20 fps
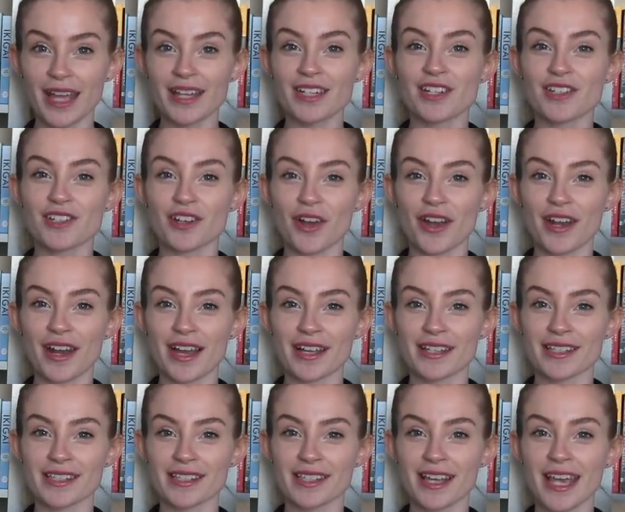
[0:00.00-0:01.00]
To join
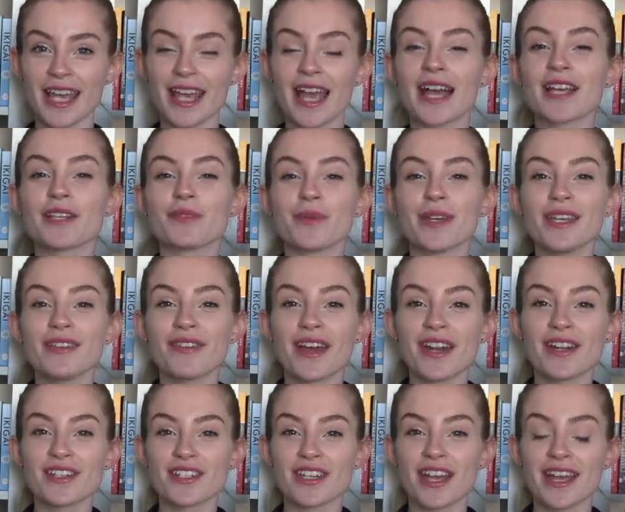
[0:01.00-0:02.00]
us as we
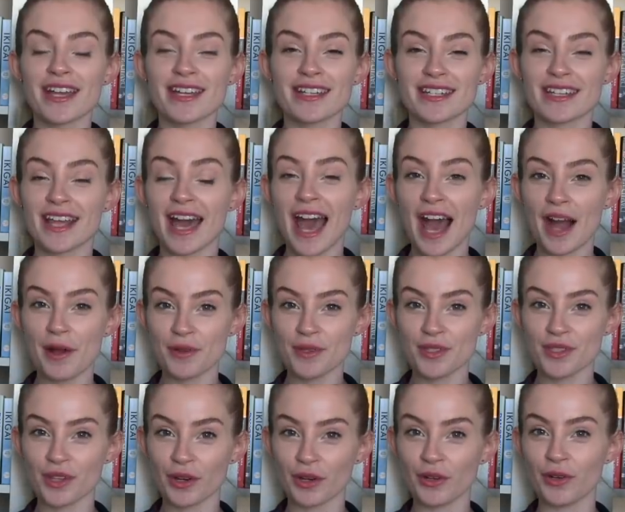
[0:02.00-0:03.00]
venture into the
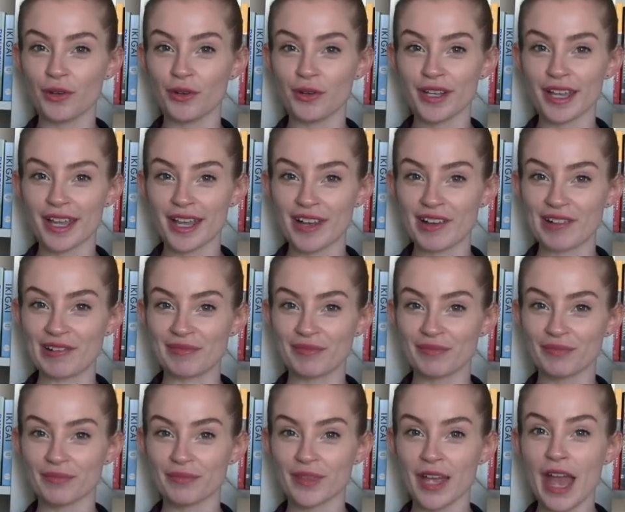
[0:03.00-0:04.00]
House on Hoarder Hill
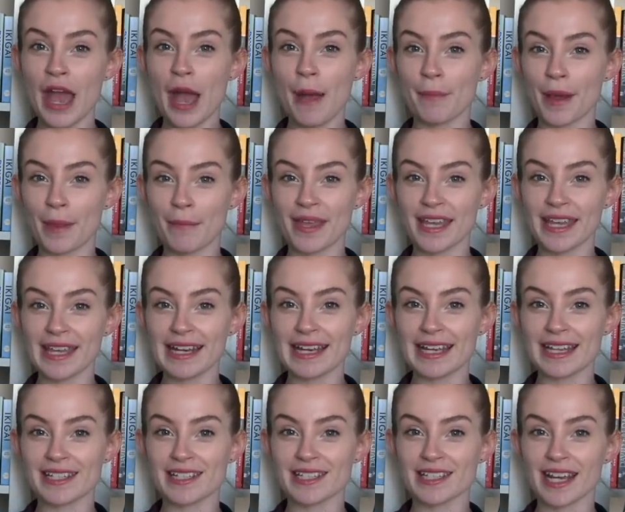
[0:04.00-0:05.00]
by Mickey
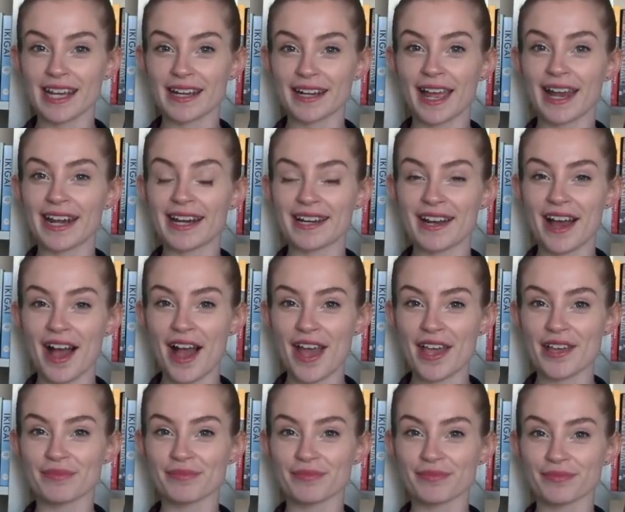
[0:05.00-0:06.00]
Lish and Kelly
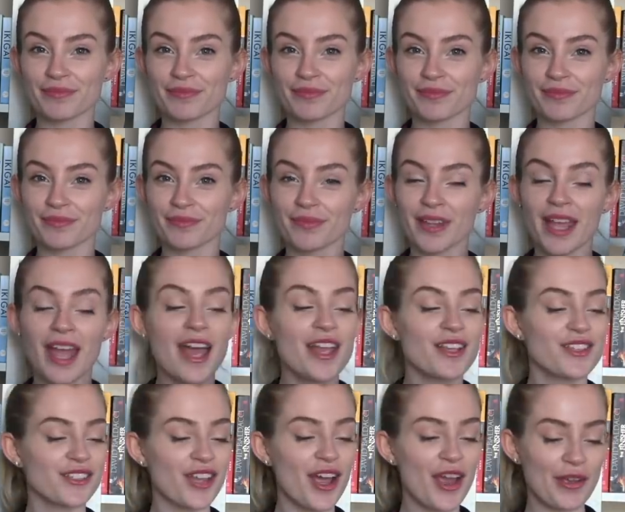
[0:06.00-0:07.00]
Nye.
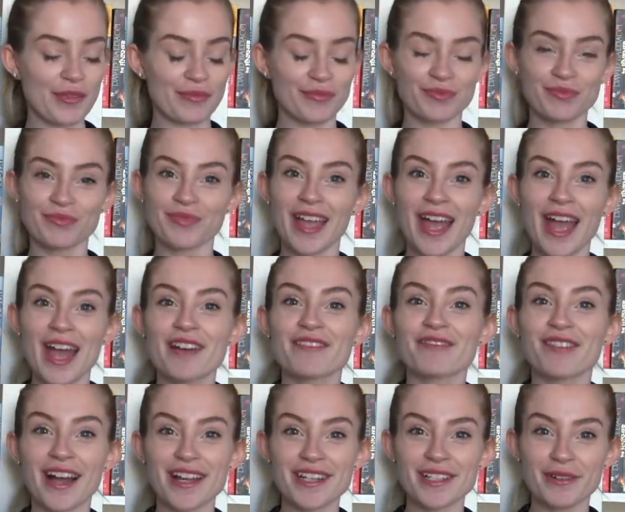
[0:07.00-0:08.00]
So,
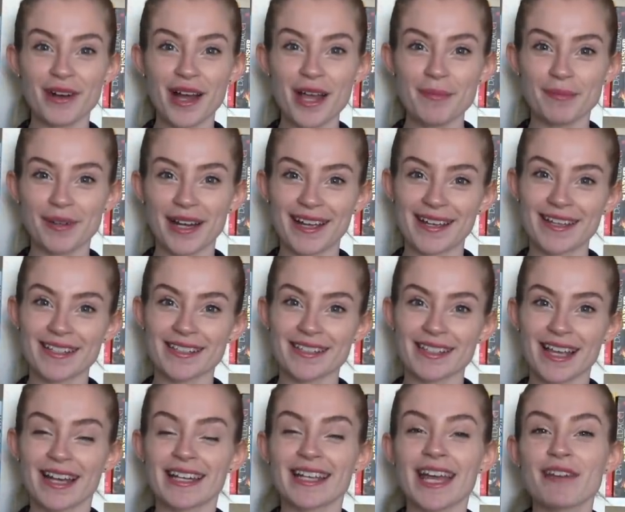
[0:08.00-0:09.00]
find a quiet
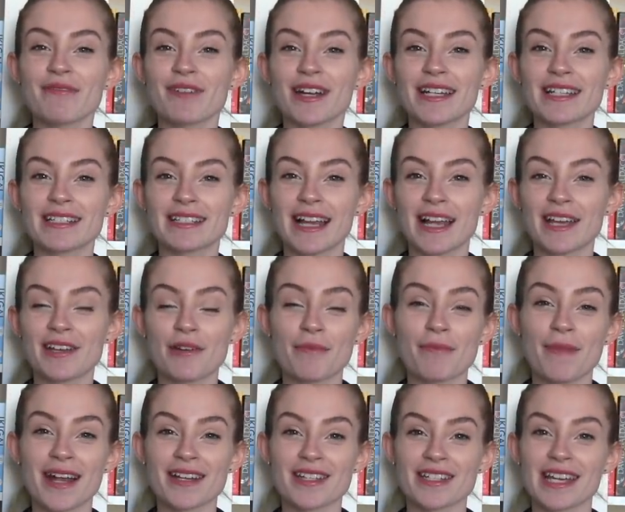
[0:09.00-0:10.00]
place and get ready to let your
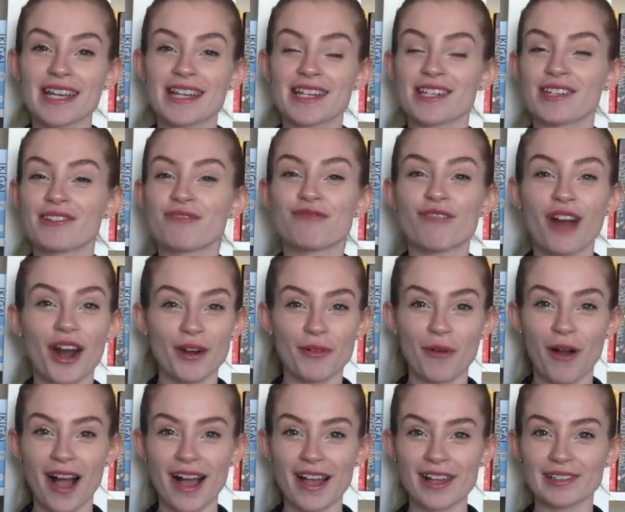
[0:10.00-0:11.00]
imagination run
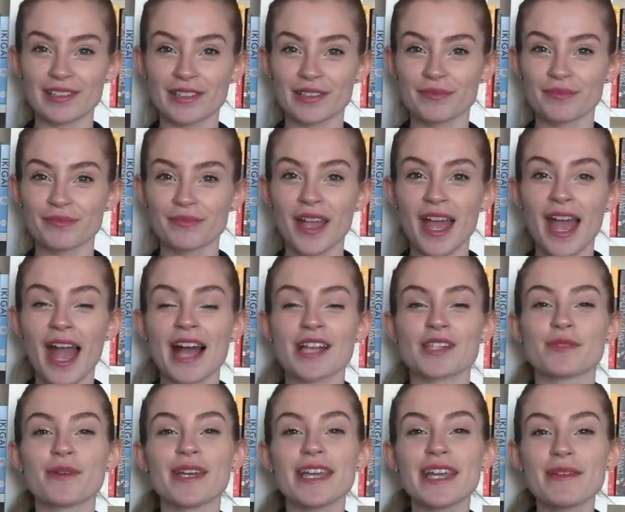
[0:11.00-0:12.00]
wild
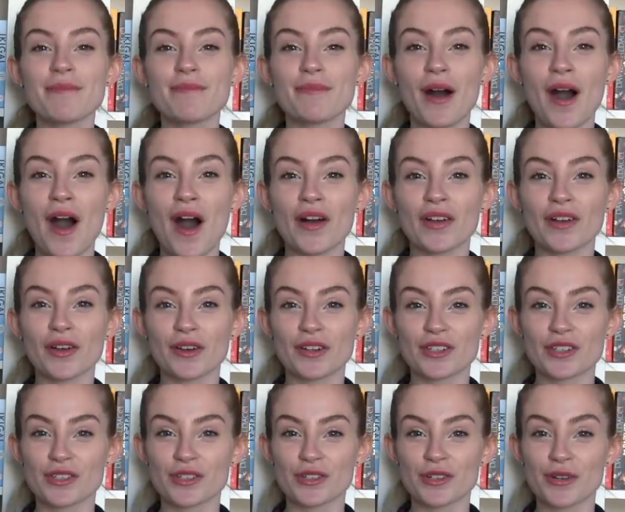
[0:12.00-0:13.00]
as we embark on a
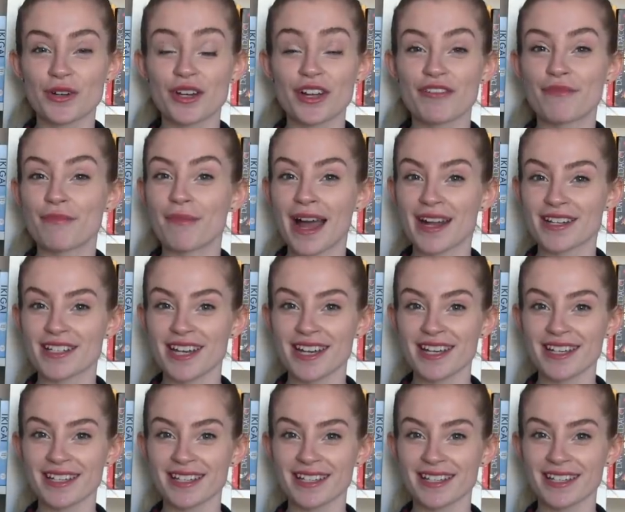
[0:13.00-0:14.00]
story of
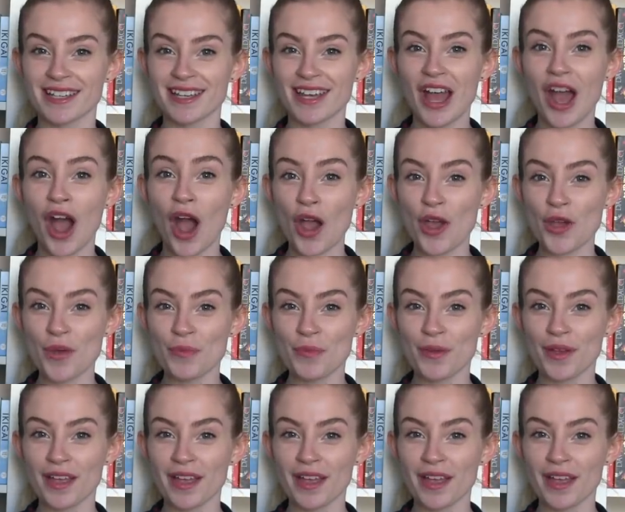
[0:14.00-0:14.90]
magic, hope,